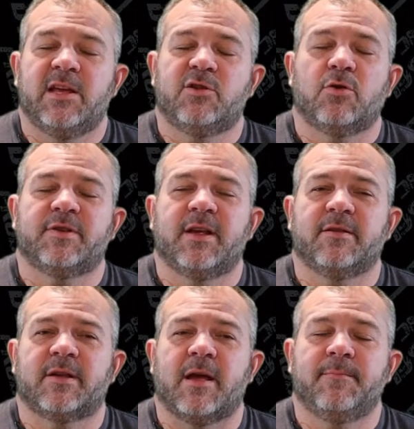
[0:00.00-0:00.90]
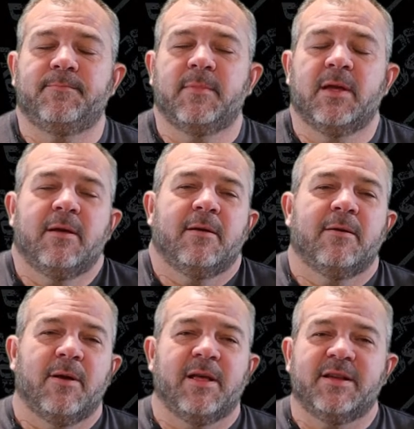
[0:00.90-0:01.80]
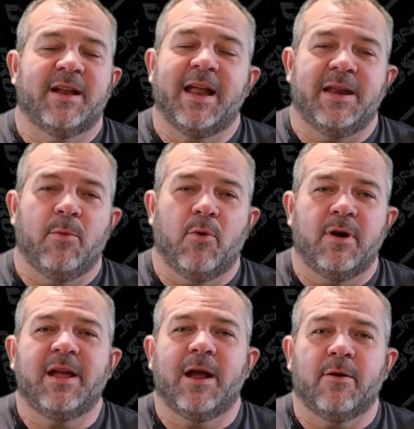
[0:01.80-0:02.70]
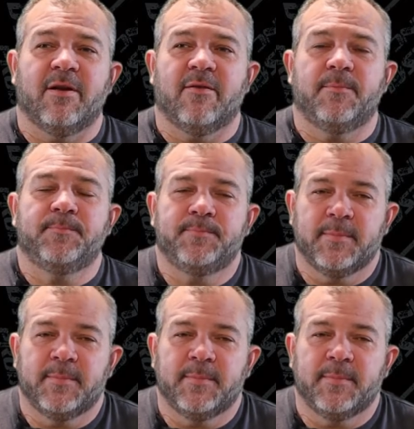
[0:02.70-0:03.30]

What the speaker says: He's your sales guy. Well, he's not anymore, he got rid of him.